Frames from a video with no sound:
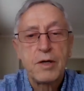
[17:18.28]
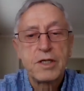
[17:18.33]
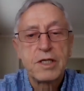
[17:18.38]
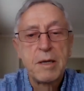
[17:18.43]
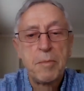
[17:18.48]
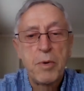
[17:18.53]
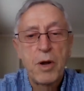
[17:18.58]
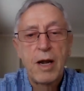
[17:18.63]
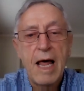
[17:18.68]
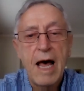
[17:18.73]

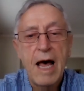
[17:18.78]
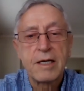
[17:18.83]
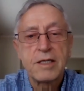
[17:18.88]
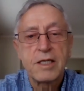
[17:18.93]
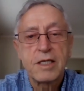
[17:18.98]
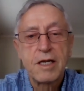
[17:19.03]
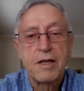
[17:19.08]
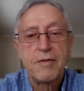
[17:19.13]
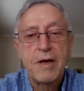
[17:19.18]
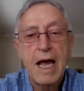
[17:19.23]
simple
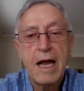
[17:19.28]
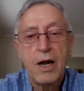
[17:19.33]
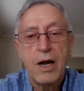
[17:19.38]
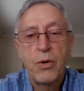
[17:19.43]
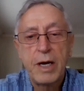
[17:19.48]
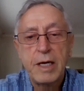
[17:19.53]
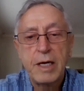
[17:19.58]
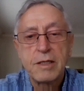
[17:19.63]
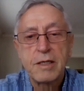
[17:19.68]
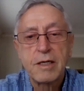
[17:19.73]
answer to that
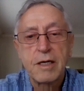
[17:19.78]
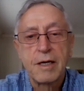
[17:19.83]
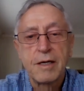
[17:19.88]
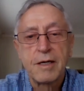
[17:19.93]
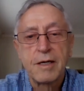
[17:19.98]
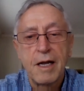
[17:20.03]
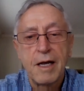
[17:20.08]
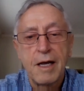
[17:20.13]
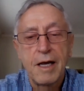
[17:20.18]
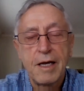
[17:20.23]

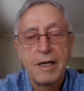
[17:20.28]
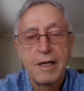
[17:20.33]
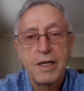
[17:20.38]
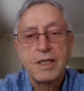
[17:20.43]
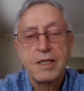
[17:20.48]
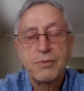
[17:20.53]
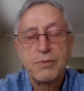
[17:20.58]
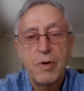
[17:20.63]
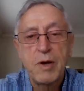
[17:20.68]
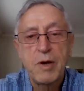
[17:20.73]
question
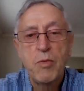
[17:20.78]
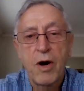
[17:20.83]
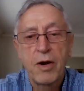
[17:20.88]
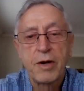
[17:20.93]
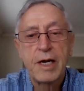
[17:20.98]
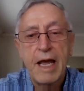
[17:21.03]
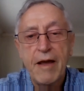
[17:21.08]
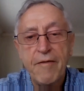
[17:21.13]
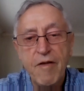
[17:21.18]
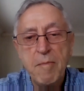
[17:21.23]
is we
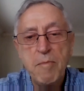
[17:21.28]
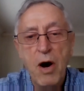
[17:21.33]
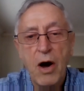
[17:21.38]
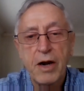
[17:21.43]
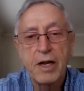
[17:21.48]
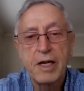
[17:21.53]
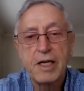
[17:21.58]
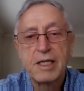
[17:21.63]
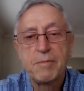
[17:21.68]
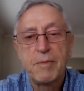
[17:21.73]
want
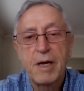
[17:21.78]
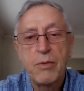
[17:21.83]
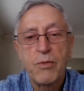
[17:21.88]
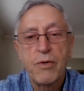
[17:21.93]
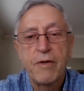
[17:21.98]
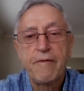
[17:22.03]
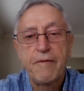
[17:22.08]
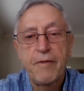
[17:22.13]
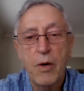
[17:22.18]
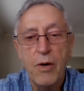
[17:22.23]
everybody to be
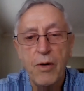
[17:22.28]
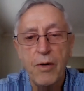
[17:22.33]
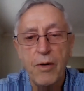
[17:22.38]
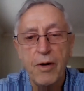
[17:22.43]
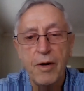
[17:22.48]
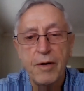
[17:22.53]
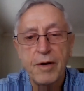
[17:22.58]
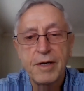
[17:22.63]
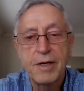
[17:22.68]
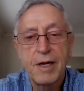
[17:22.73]

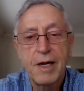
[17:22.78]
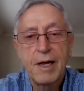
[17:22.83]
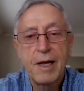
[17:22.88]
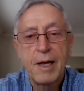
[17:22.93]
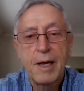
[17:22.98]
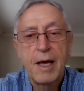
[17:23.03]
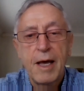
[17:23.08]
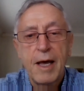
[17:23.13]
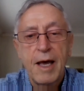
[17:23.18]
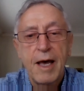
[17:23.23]
referred.
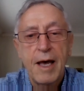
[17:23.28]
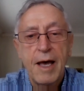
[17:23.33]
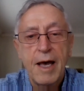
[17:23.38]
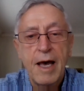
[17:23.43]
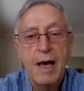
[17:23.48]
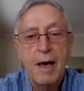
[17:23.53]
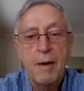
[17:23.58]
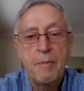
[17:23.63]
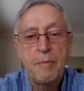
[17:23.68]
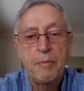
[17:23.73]

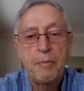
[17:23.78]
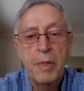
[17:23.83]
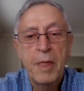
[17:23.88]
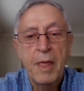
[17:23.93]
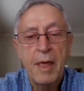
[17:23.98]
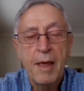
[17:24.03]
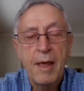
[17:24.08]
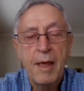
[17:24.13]
And